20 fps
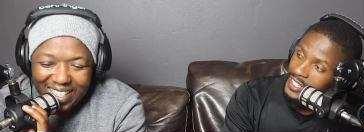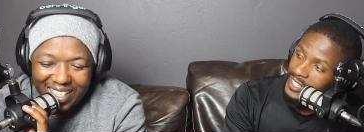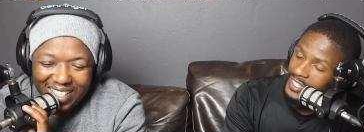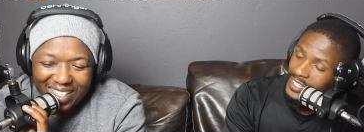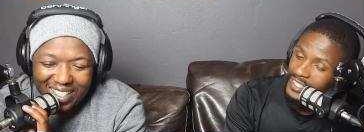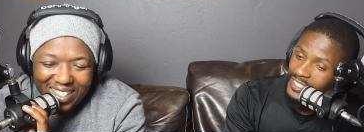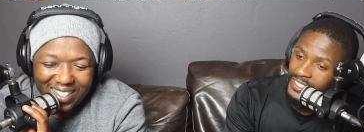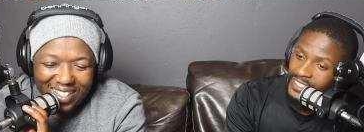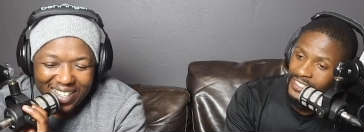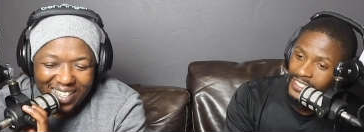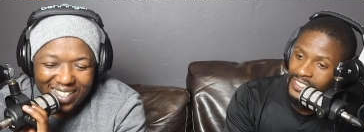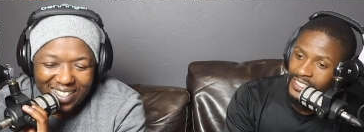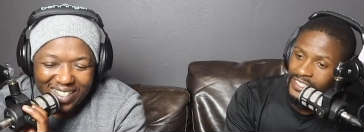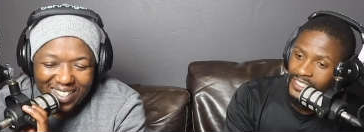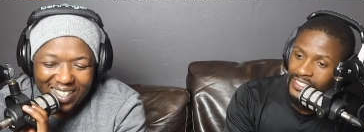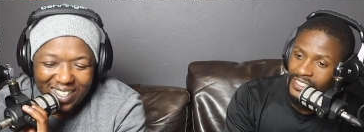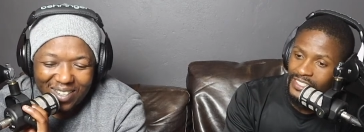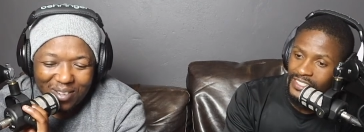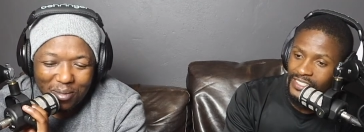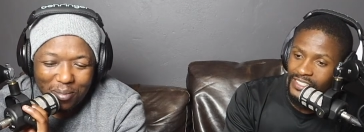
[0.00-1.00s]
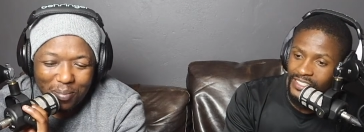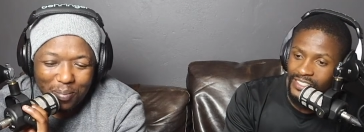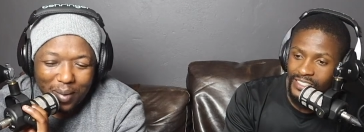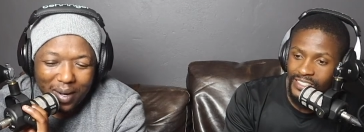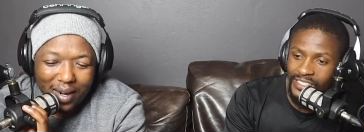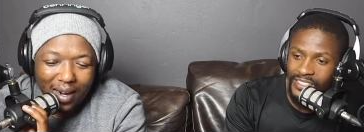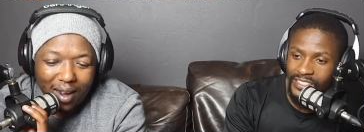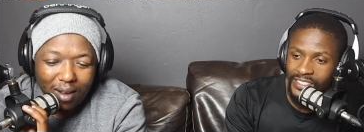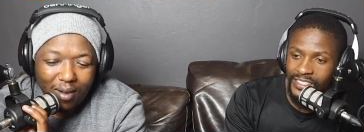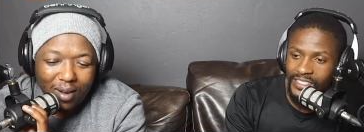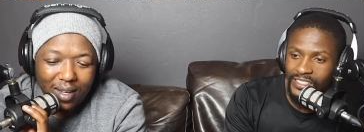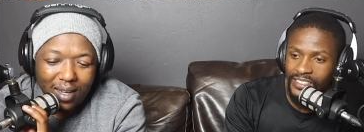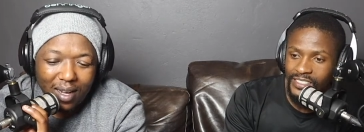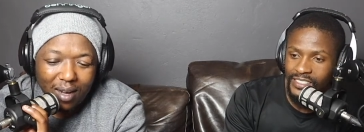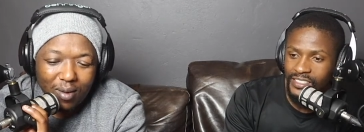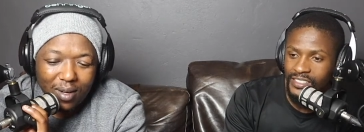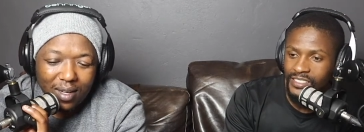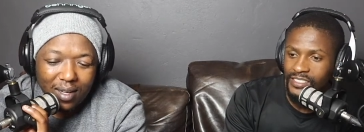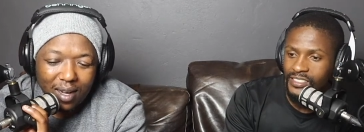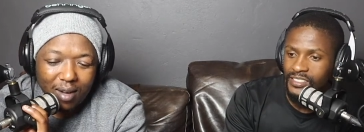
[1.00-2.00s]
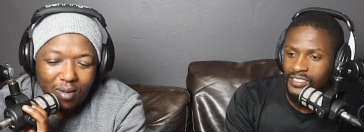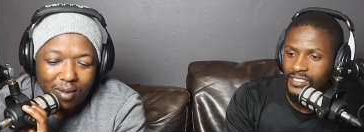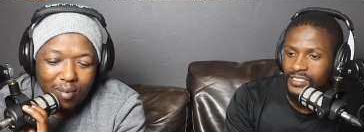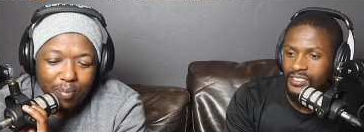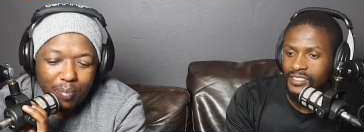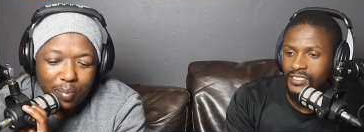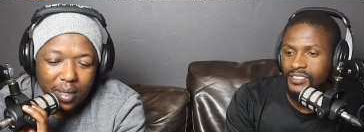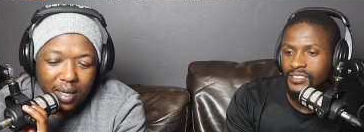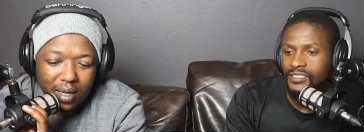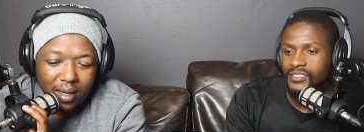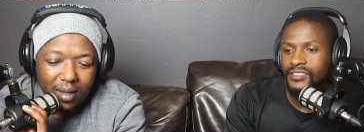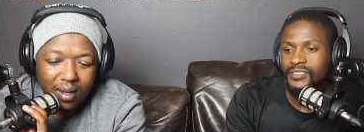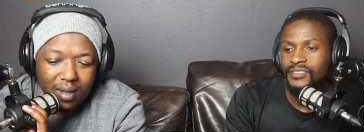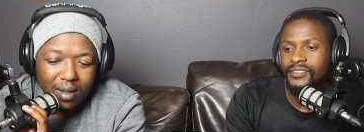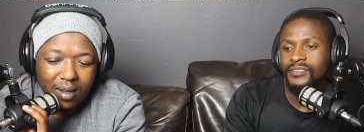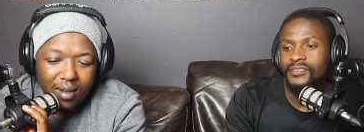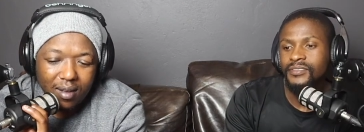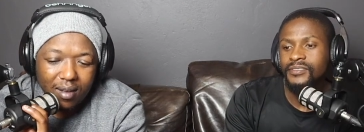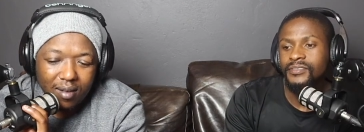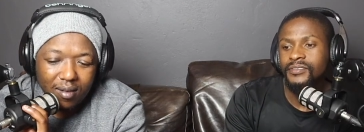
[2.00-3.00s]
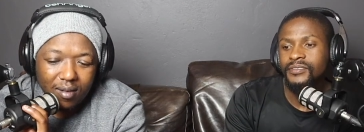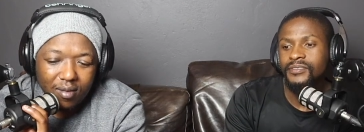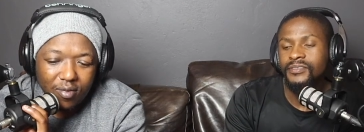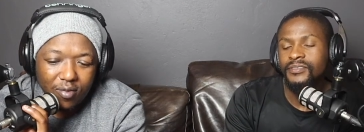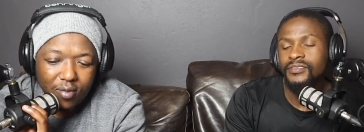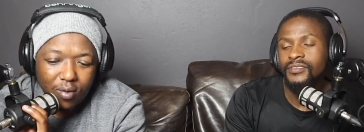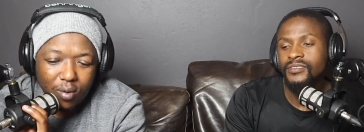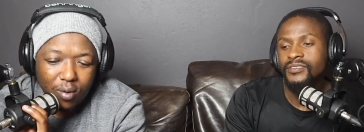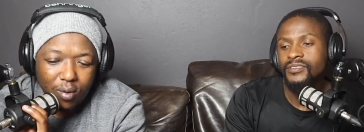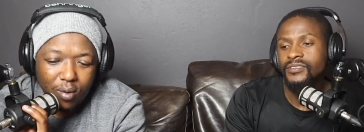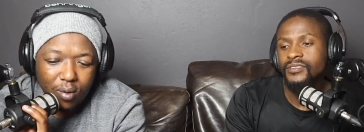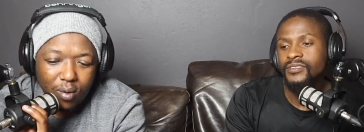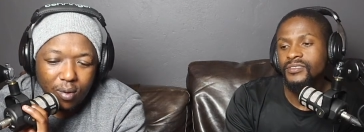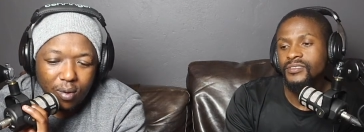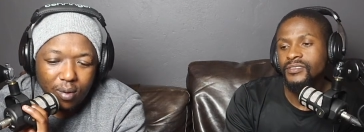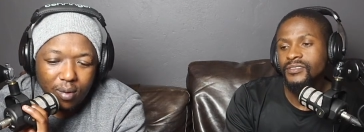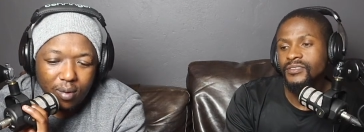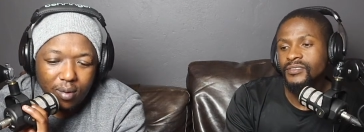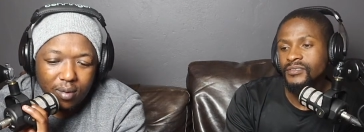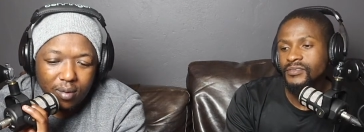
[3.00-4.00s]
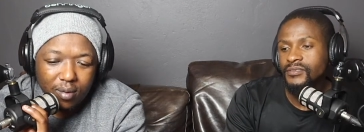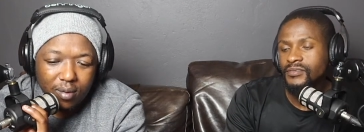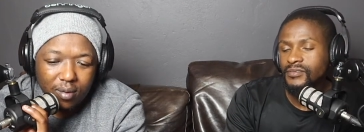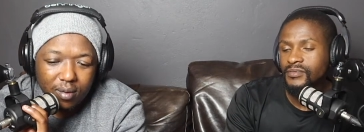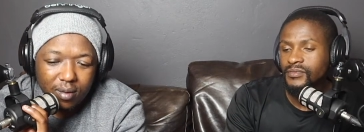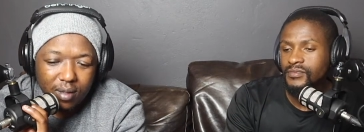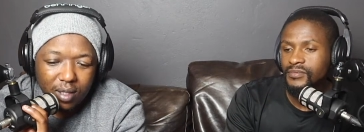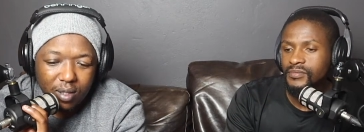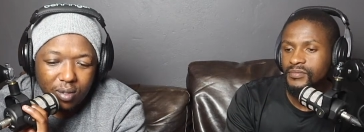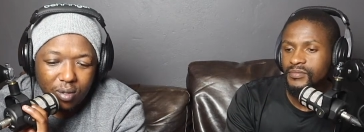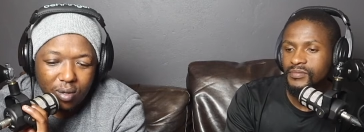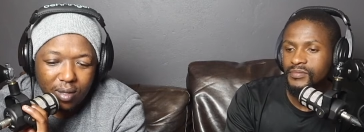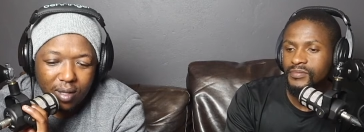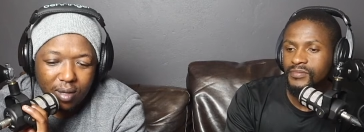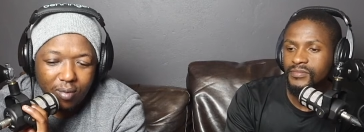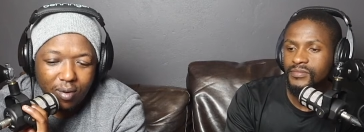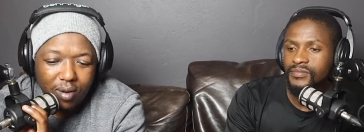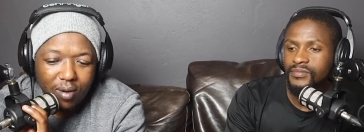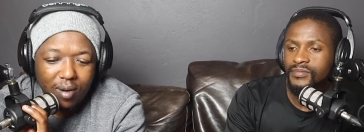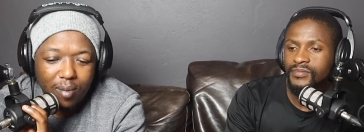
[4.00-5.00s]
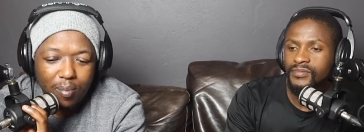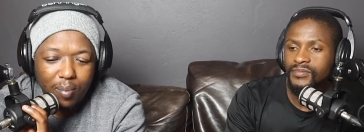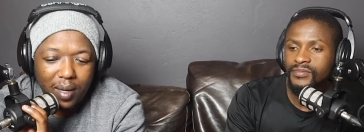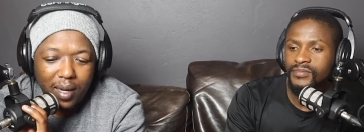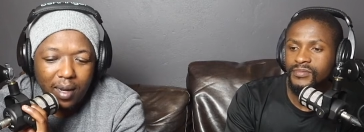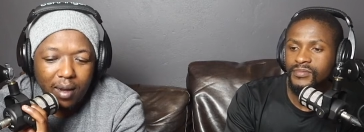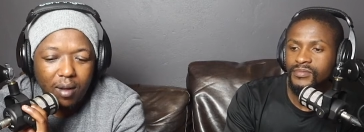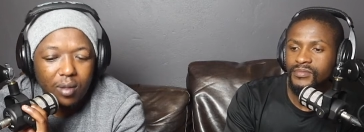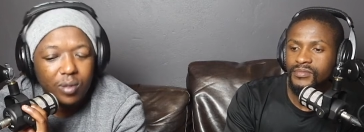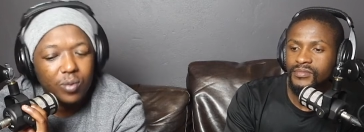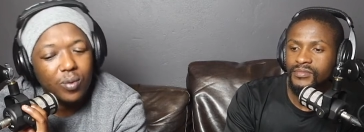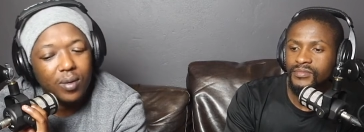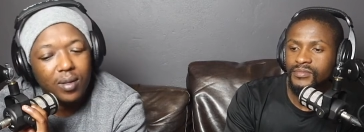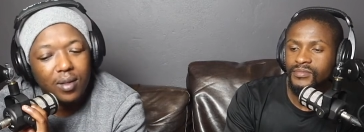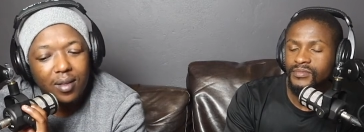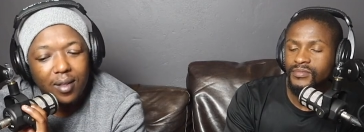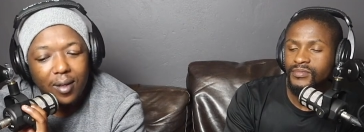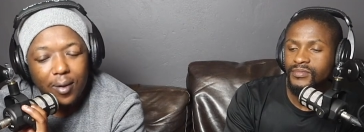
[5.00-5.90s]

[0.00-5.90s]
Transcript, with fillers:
Speaker 1: And it does that. But our our our pick for the song that we're gonna play out with